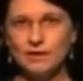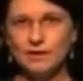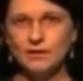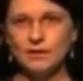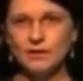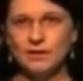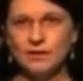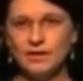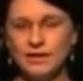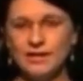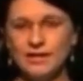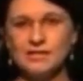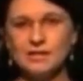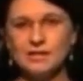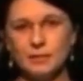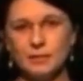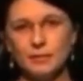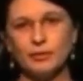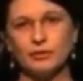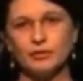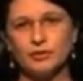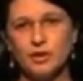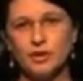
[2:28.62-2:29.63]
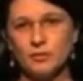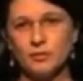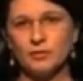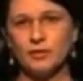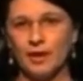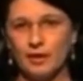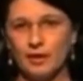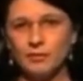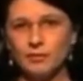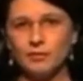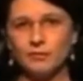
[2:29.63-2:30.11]
that needs to be put on top
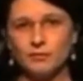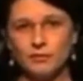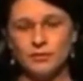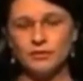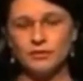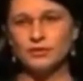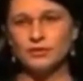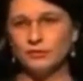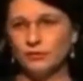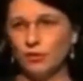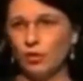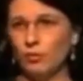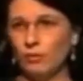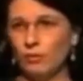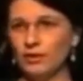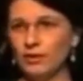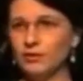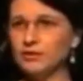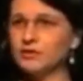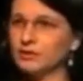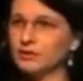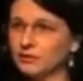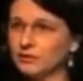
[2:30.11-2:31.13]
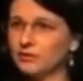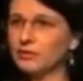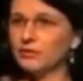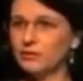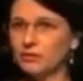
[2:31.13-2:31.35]
of that. But first and foremost,